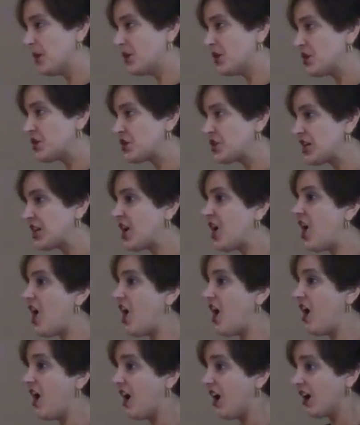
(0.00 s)
burnishing
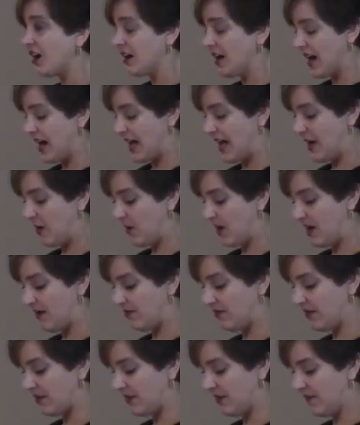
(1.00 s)
are,
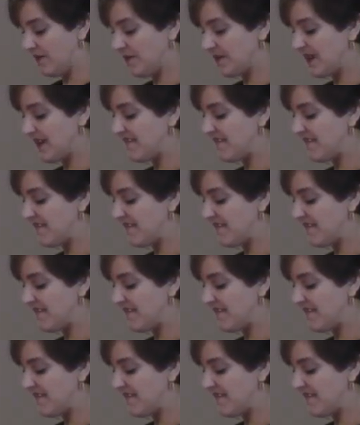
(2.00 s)
however,